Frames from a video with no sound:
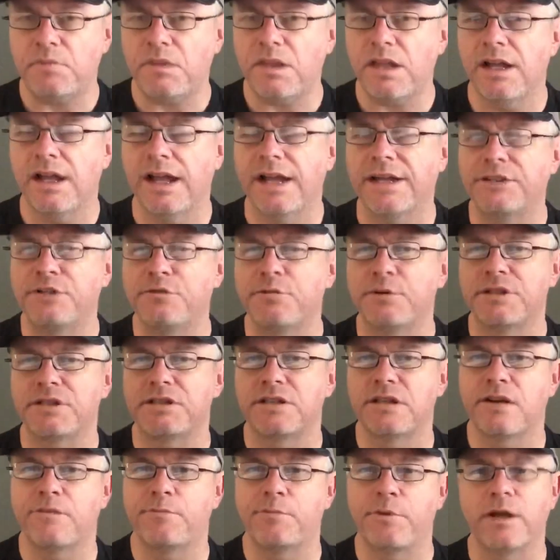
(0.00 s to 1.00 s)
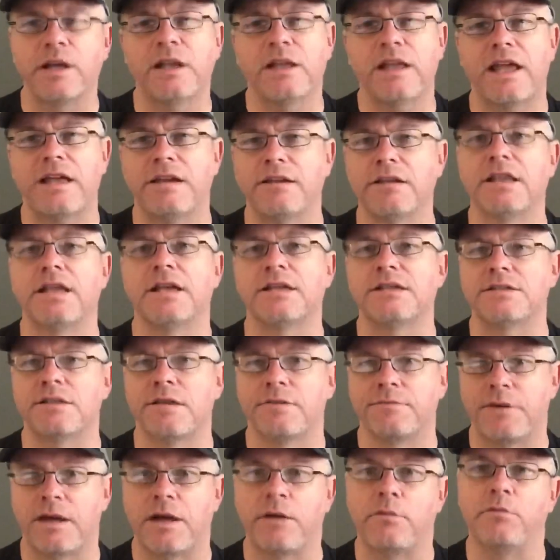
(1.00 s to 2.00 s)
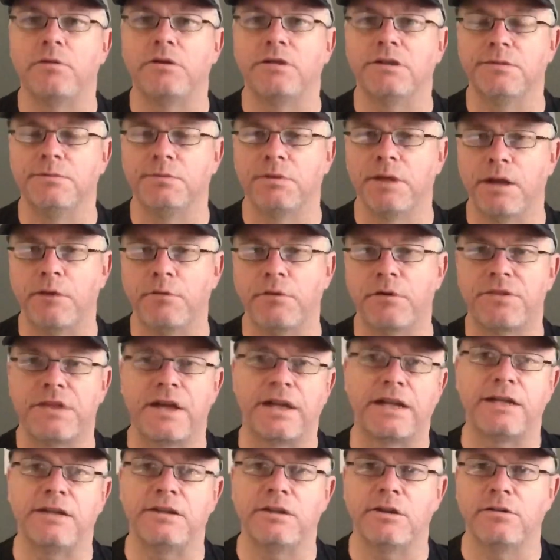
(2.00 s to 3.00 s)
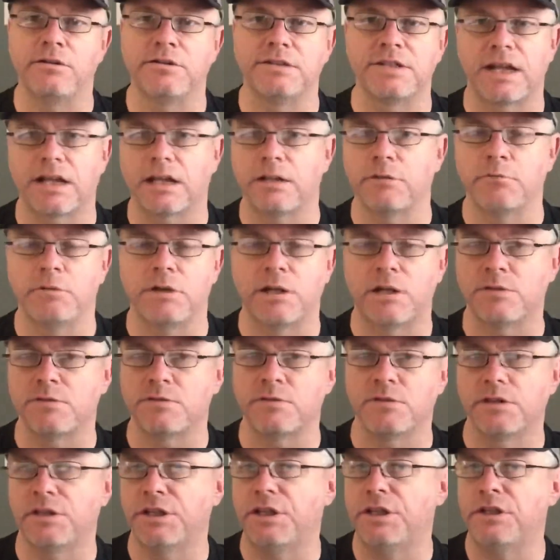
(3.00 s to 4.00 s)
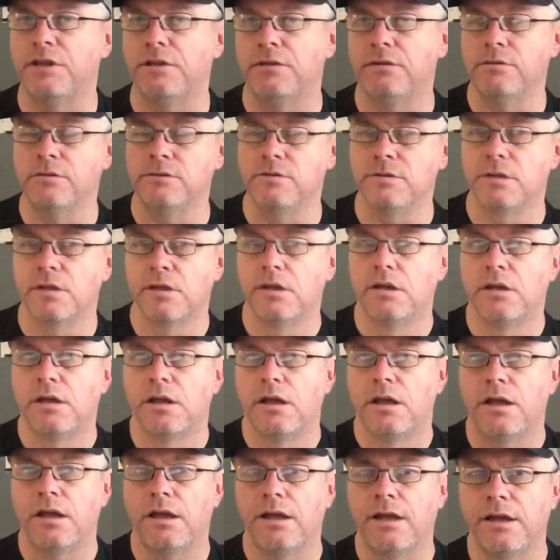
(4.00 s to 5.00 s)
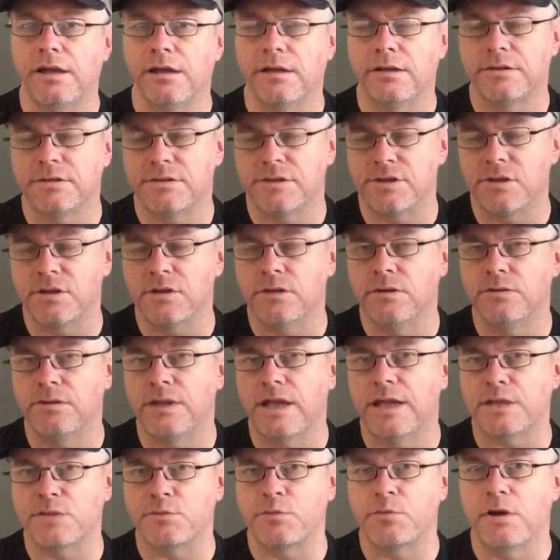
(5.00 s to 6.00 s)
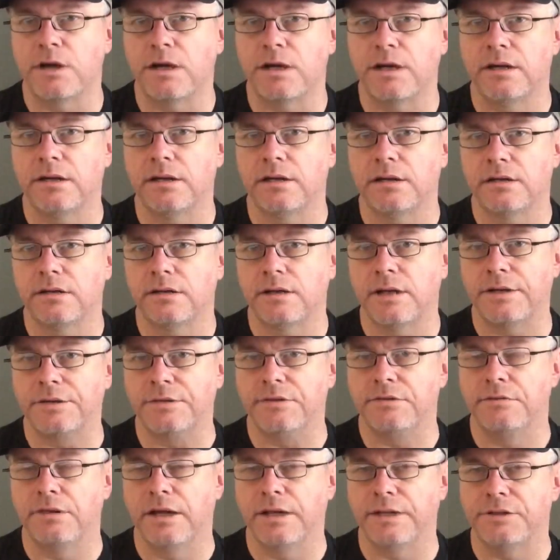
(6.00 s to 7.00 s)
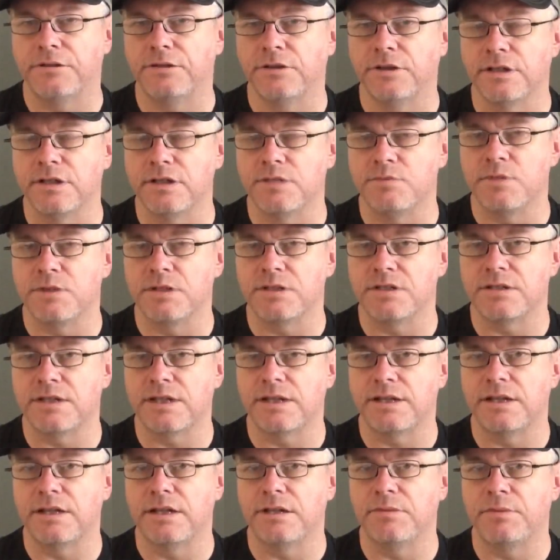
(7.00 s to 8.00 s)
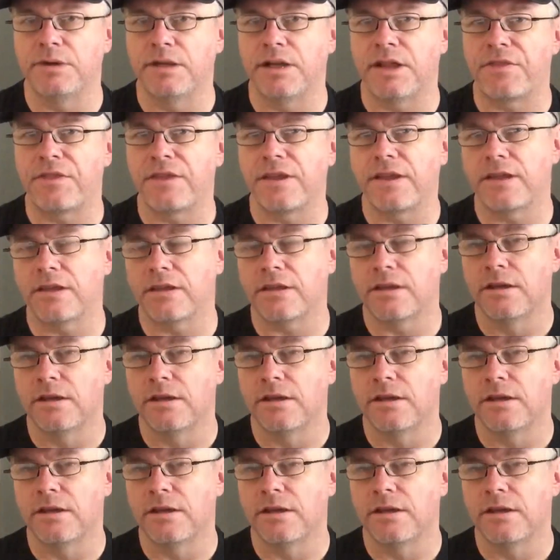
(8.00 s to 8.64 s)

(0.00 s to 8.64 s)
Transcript: I had too much stuff, but I had a lot of stuff that I wanted to play with. I didn't know exactly what I was going to use, and so that's why I took as much as I did. But I think